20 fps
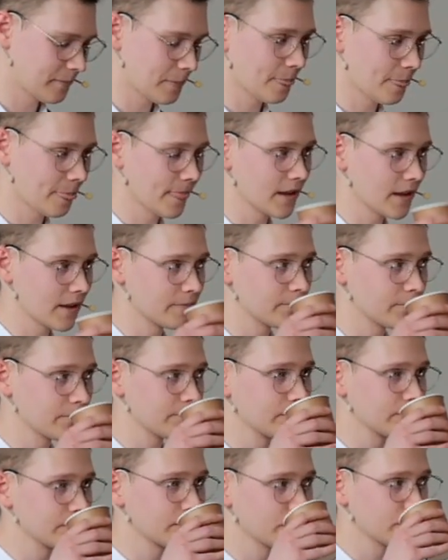Thank you,
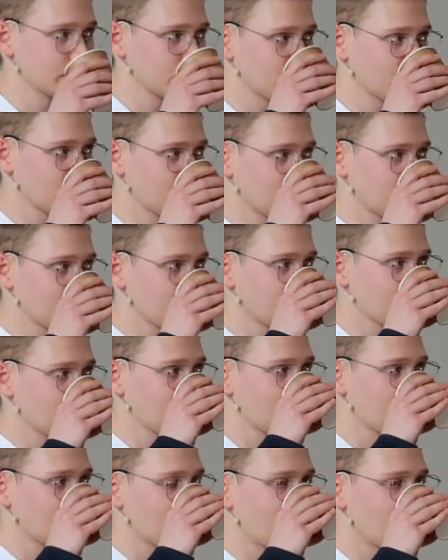but we still have
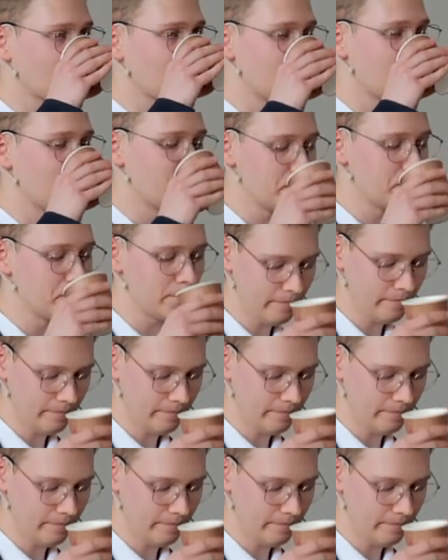questions.